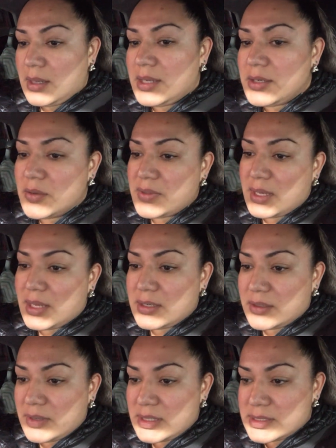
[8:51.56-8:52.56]
I know they had
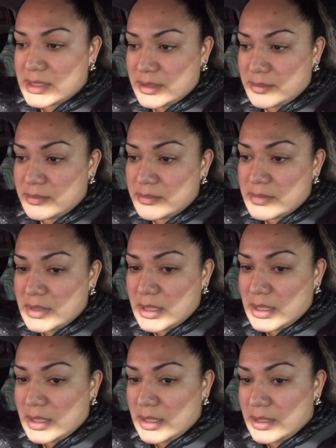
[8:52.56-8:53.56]
a great time.
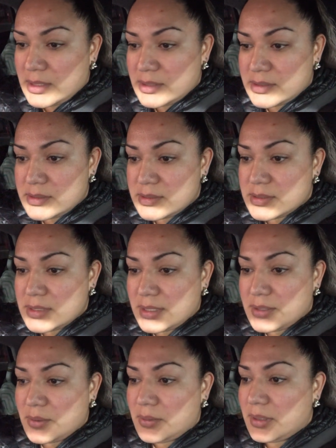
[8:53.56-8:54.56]
And I
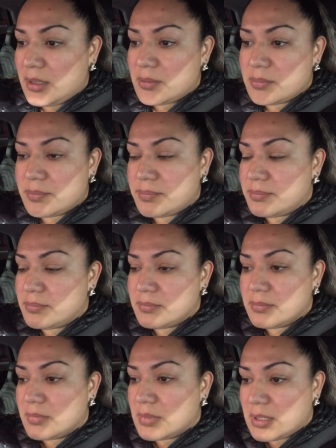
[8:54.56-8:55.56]
know Liam,
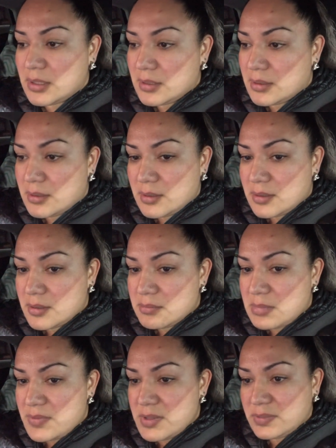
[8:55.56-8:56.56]

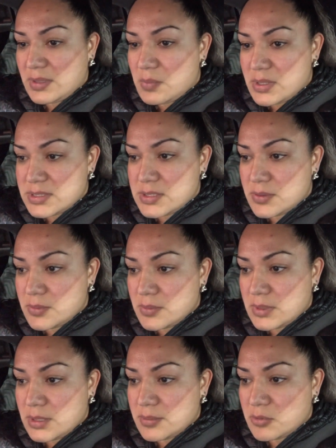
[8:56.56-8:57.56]
I think they went to
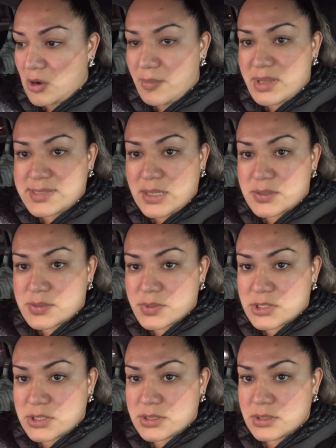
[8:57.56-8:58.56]
uh, Grandma's house,
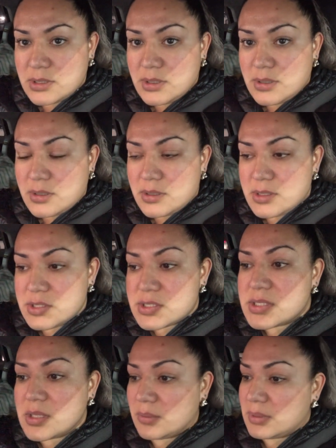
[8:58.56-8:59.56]
which is
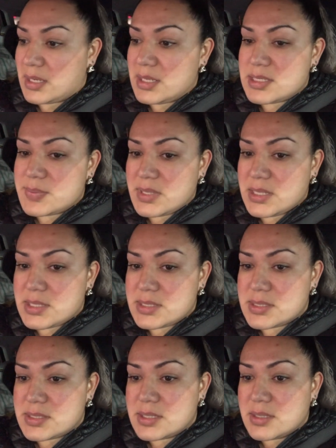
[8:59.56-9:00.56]
so nice because
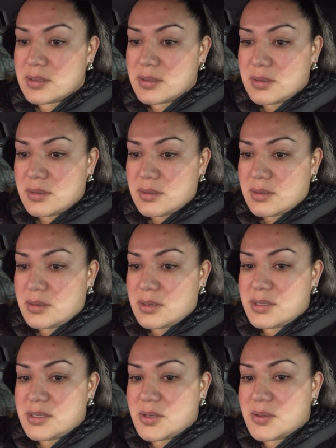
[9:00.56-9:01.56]

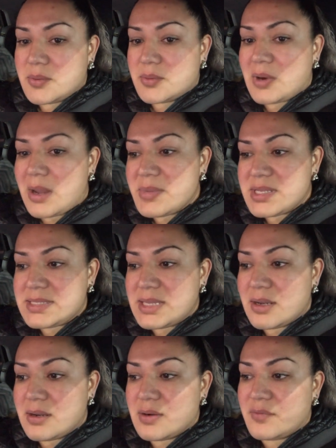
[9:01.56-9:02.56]
I know Grandma's
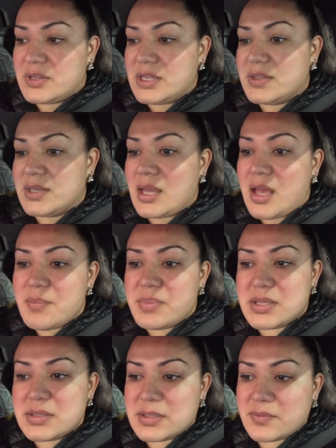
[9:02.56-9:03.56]
there. If anything
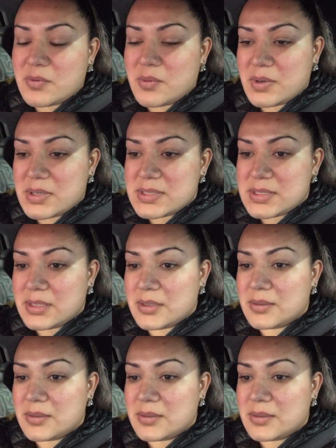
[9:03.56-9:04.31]
happens, of course, you